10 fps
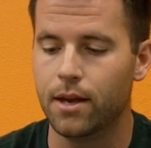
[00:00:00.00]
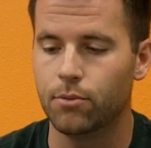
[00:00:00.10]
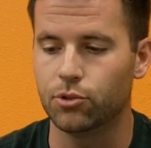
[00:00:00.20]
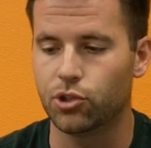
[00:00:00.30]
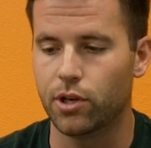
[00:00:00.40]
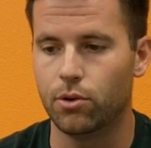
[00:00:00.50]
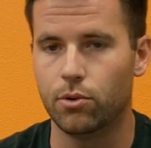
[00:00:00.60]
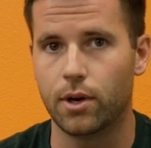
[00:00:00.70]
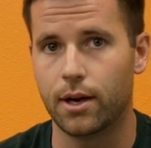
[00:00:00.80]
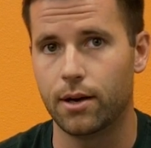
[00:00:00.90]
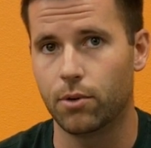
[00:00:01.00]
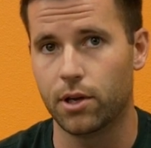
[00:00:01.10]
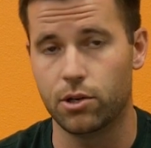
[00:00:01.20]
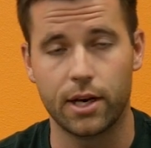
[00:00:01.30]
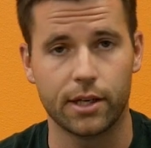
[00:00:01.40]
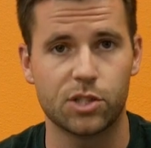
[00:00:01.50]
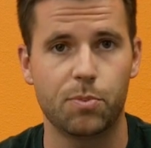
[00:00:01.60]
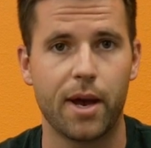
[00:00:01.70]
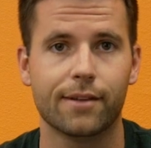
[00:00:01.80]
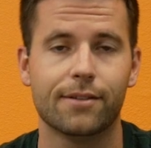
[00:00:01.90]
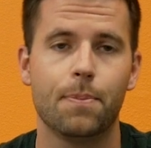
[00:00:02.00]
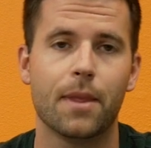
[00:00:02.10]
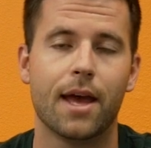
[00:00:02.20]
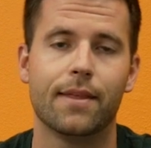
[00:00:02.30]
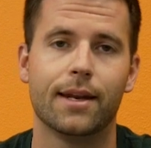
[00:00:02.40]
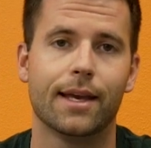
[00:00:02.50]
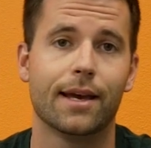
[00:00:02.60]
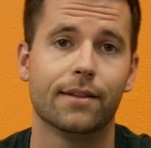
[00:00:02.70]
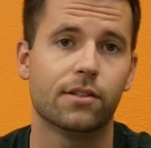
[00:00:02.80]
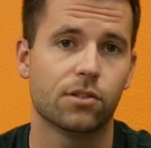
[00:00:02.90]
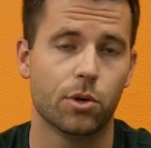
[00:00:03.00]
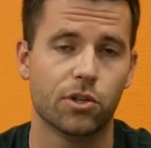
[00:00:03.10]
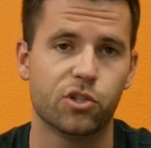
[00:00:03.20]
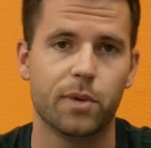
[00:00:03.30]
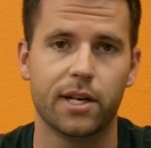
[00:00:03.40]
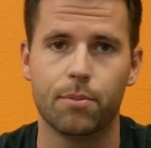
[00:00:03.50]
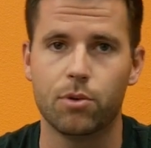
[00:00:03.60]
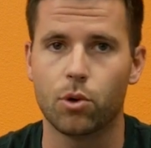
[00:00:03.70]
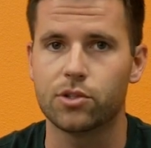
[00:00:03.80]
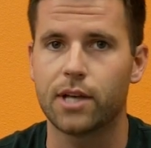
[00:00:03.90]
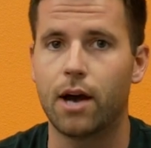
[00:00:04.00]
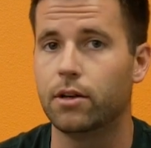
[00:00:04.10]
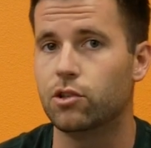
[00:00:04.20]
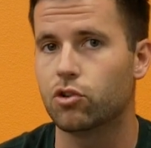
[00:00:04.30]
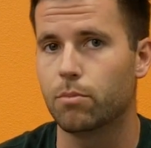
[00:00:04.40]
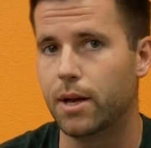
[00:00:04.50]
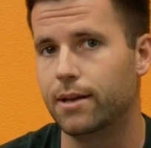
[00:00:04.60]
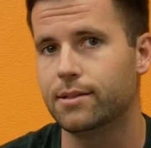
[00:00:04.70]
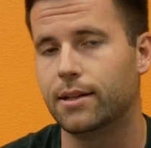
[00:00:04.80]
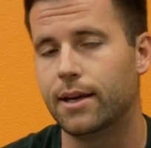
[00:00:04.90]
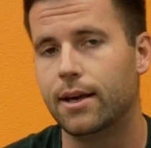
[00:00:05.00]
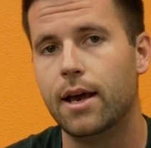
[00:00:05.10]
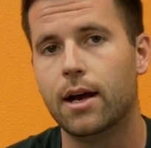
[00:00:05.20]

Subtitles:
We'll show you what you can expect. And then again, this is going to speed up your scouting tremendously.